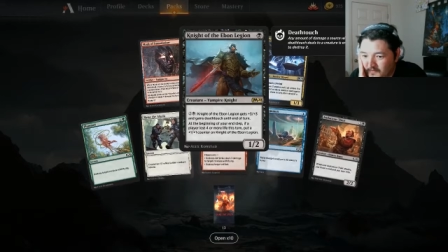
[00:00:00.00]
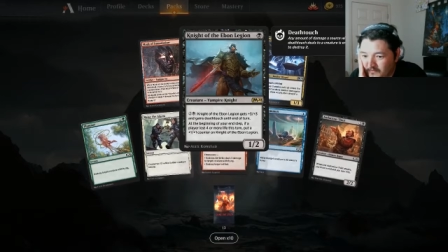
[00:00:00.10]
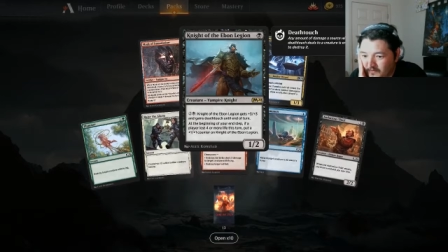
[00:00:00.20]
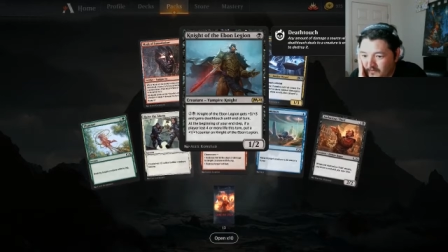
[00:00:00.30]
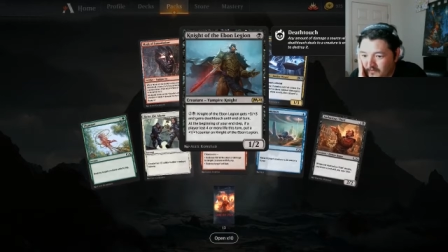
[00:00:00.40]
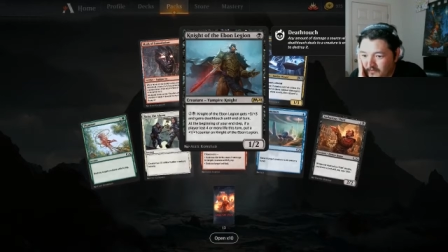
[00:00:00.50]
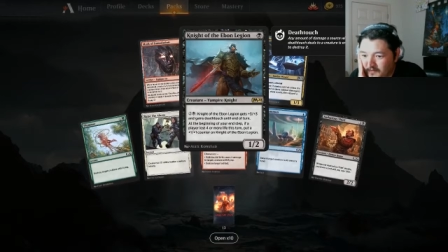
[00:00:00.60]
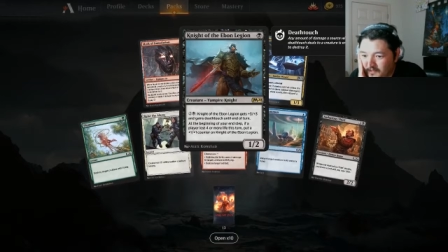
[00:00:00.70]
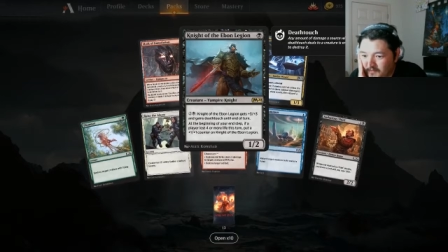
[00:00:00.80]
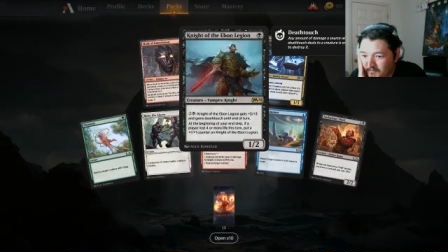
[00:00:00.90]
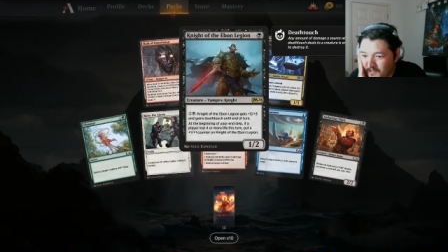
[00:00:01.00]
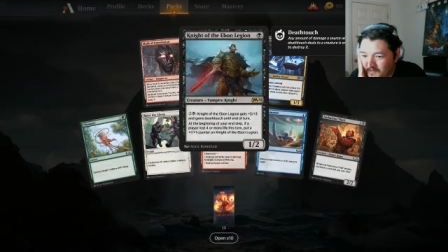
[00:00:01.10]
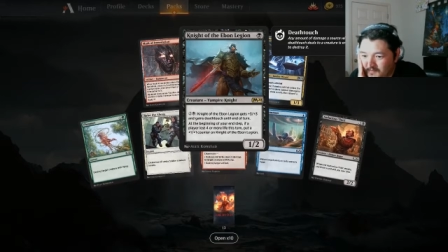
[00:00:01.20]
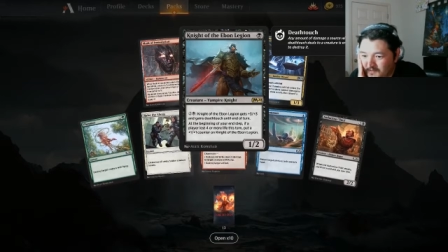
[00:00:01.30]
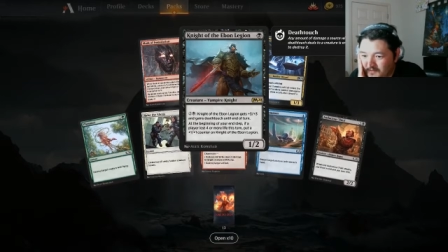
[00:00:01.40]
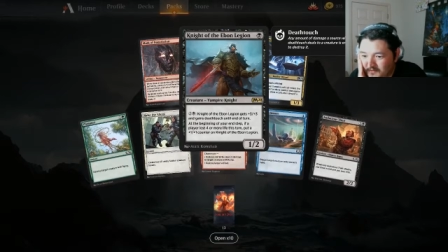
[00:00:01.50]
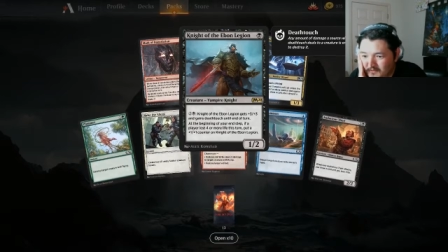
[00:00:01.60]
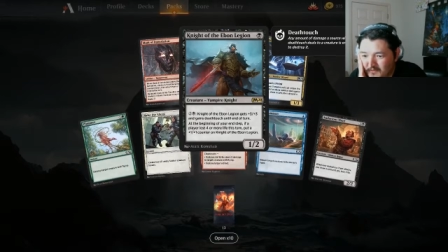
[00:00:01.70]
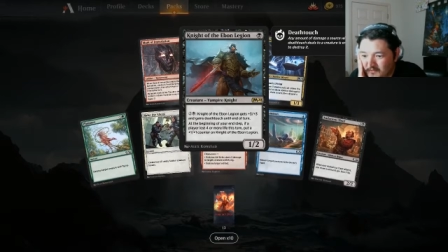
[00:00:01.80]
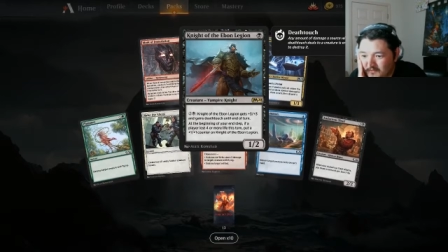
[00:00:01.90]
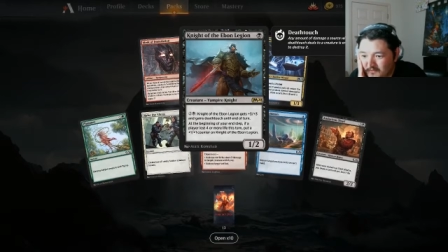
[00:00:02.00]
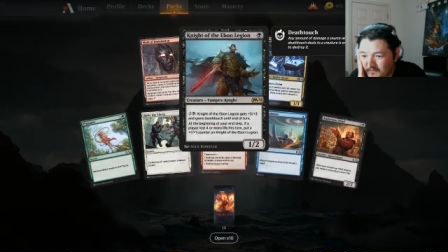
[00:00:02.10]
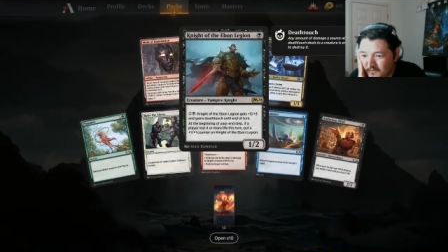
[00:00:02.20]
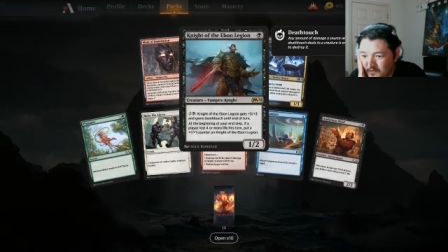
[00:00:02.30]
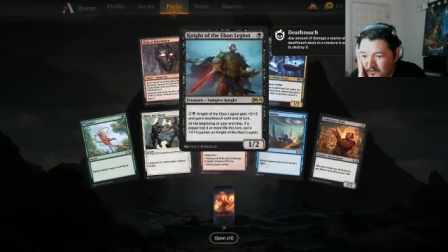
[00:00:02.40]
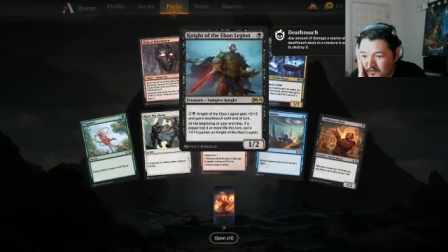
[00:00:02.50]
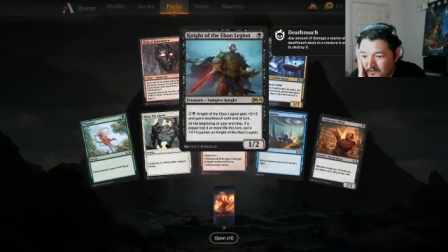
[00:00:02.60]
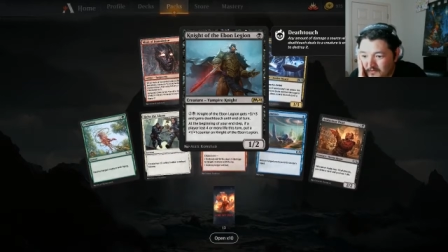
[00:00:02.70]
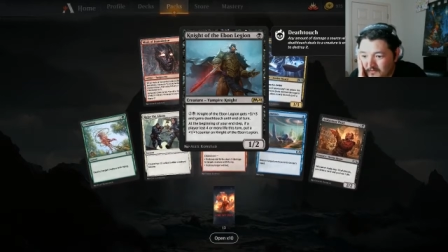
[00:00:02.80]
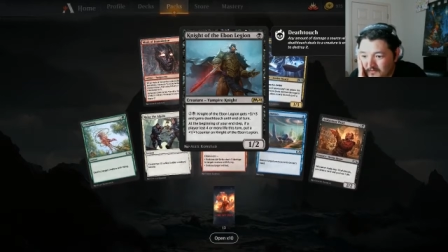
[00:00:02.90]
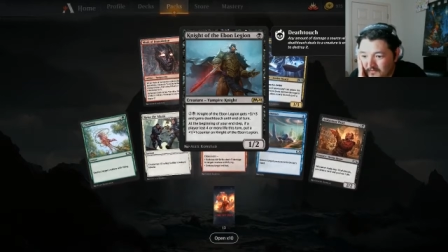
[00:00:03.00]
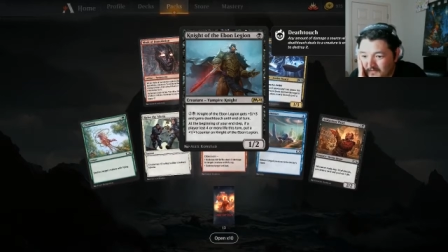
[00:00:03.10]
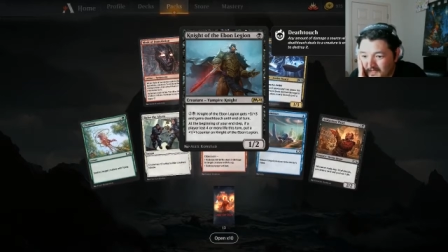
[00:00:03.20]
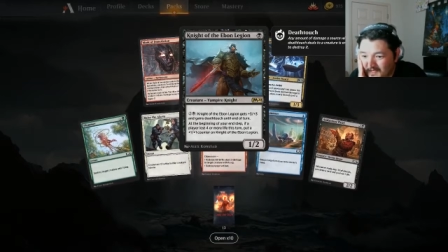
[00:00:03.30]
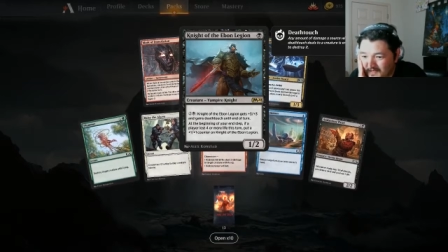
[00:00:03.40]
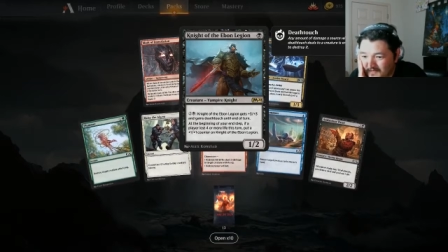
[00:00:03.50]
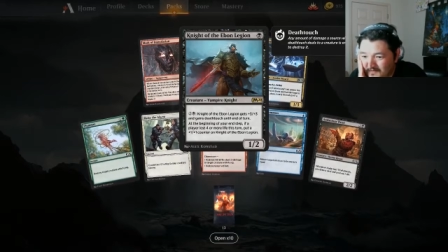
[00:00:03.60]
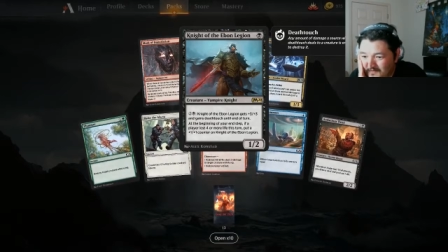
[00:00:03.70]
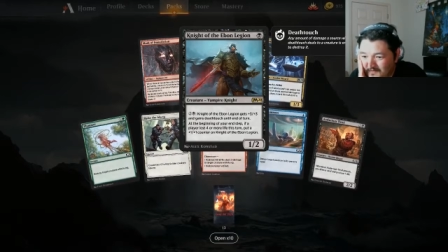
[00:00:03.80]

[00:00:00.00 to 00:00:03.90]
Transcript: For 3, he pumps to 4 or 5